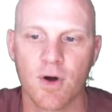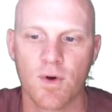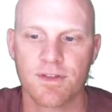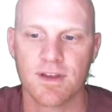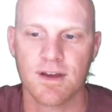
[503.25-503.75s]
but
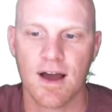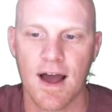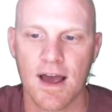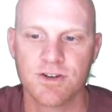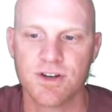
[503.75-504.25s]
with the
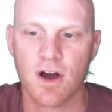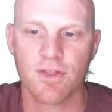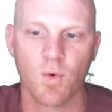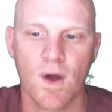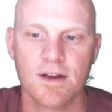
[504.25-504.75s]
hydrogen
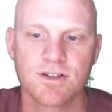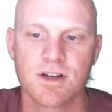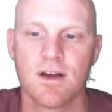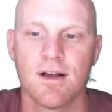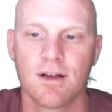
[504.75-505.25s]
on the wedge.